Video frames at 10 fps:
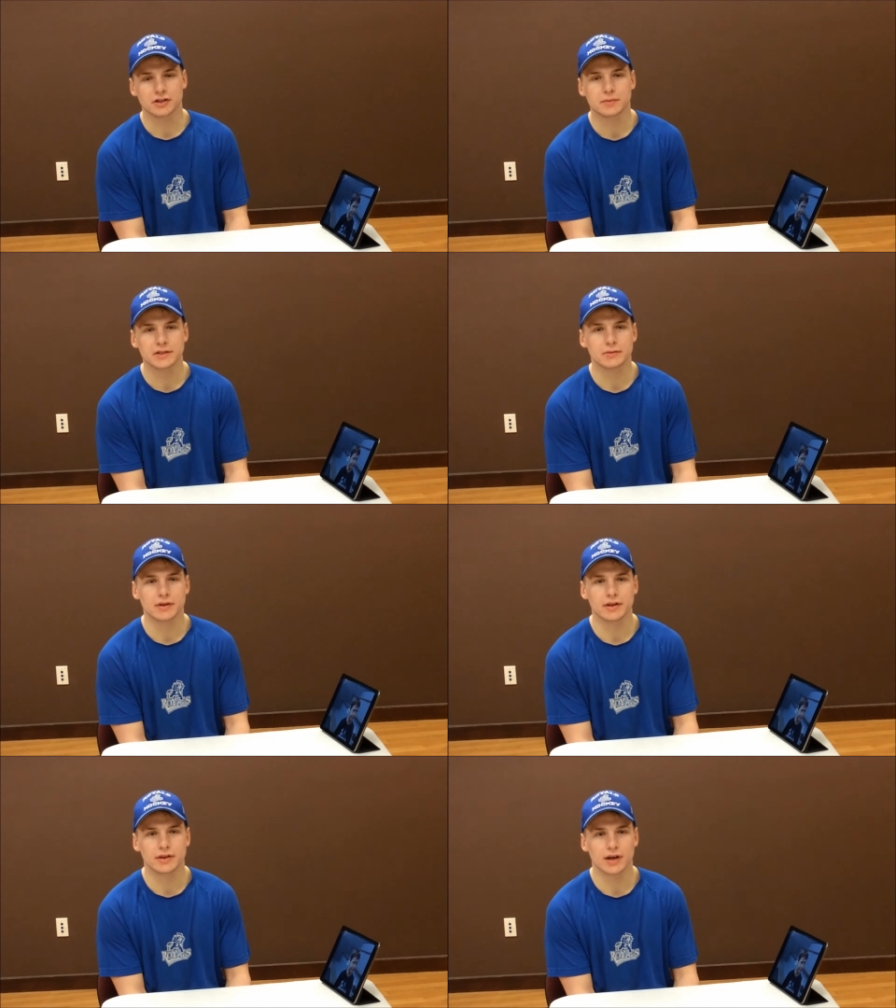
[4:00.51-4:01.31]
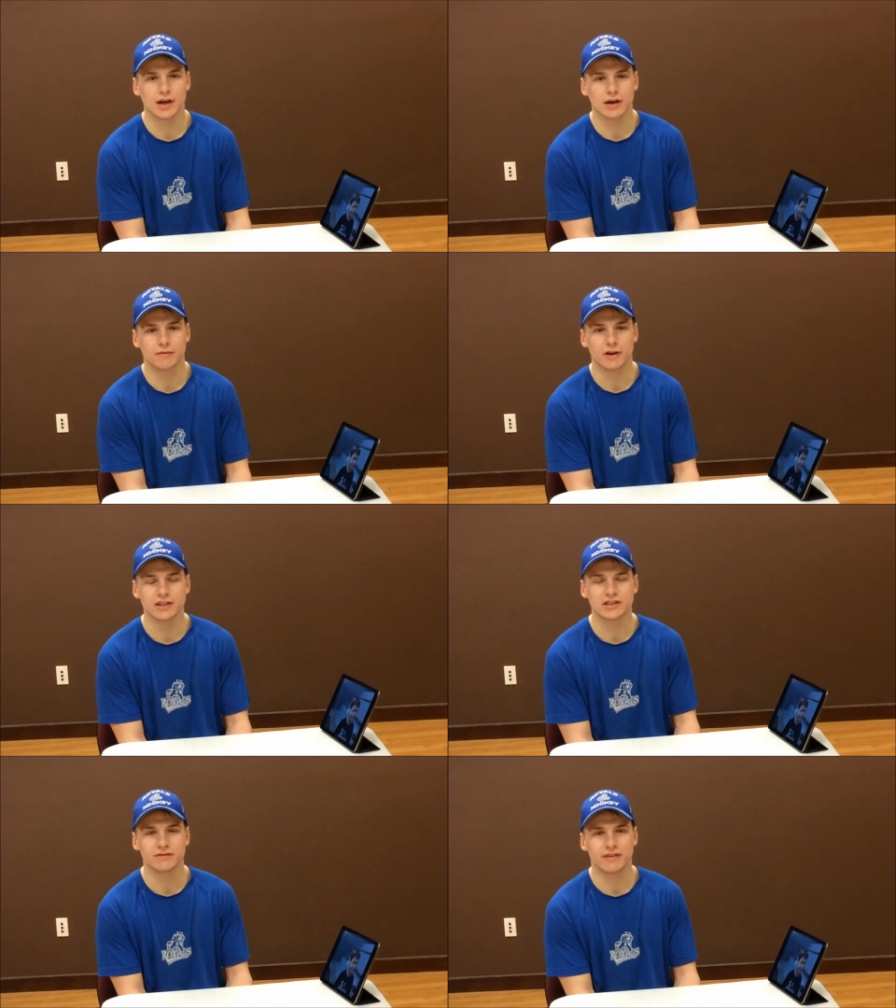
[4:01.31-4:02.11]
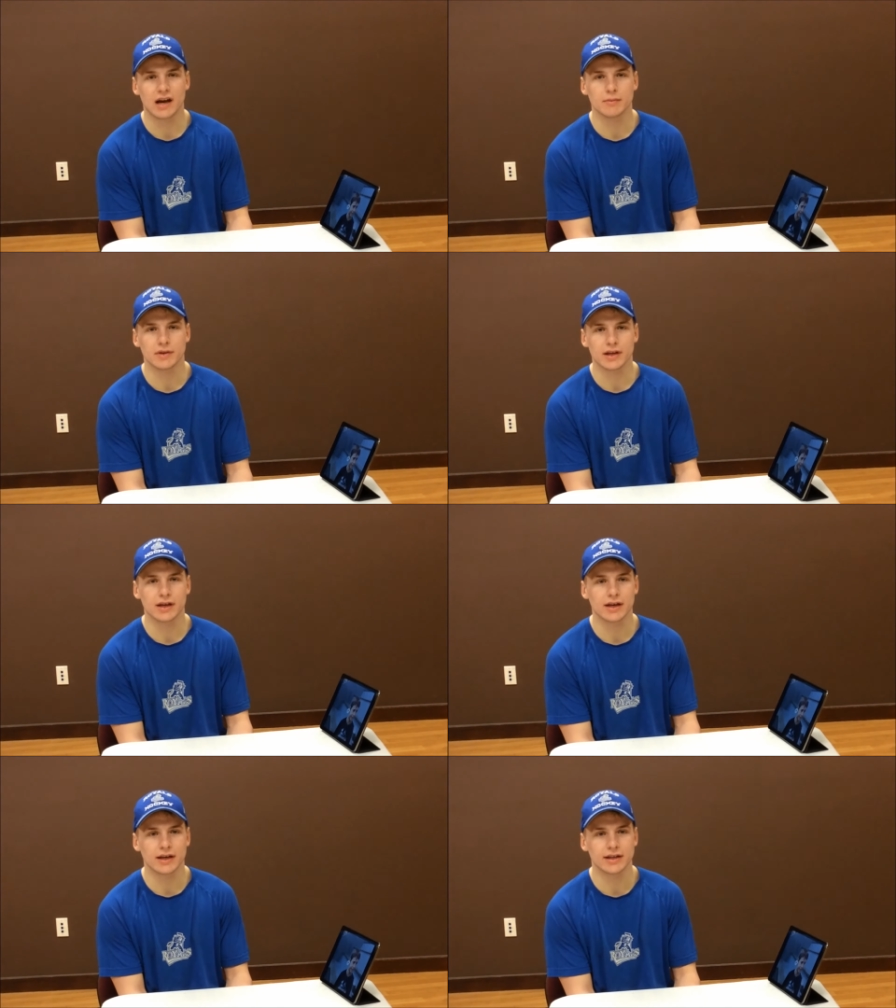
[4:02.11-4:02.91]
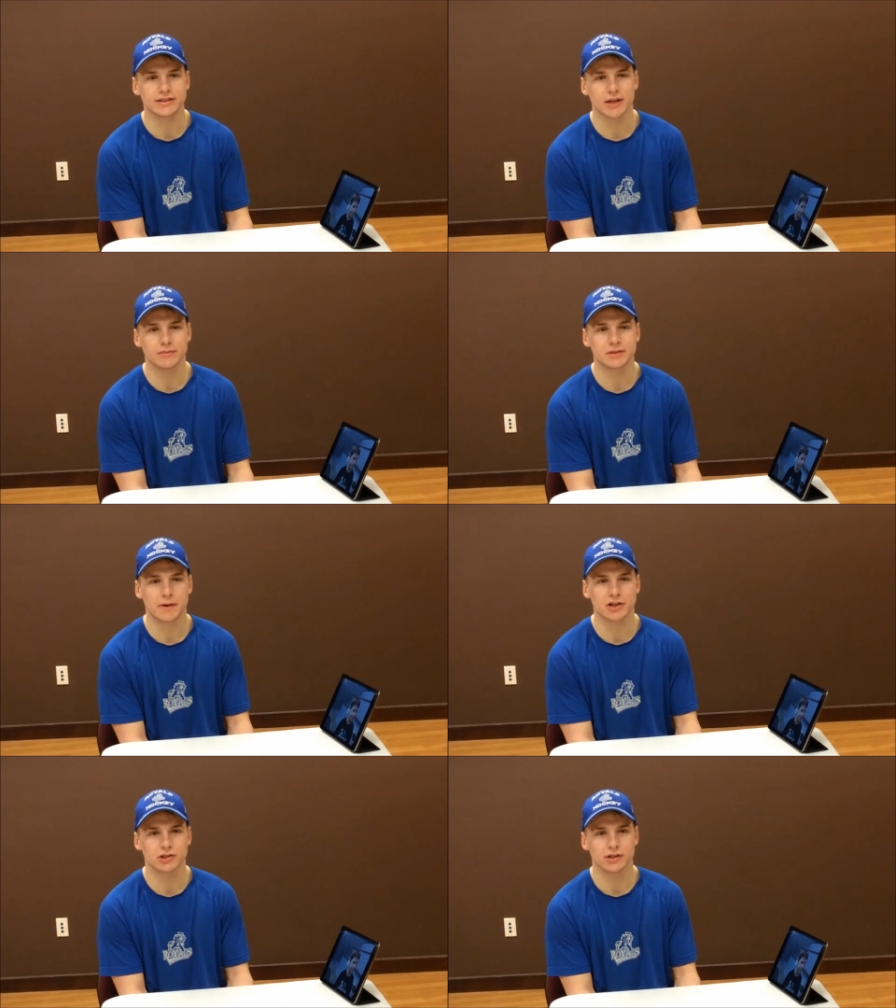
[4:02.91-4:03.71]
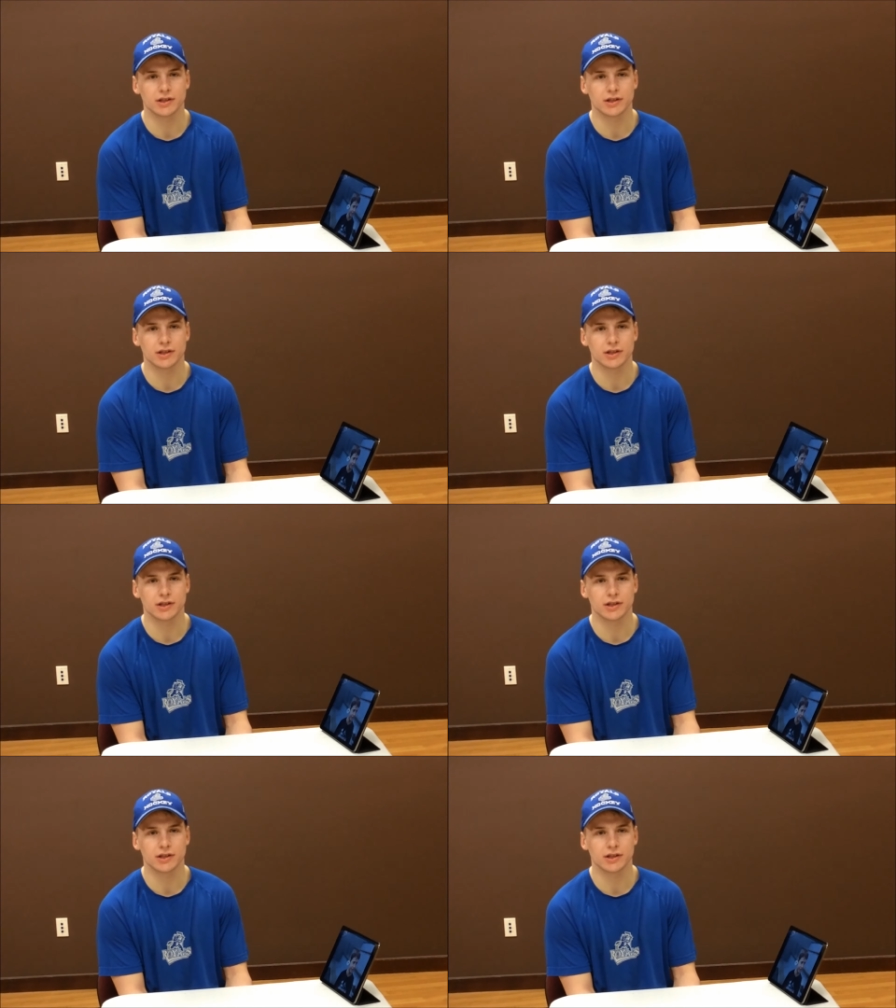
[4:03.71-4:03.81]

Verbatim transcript: Christmas with uh, friends and family, it's something special.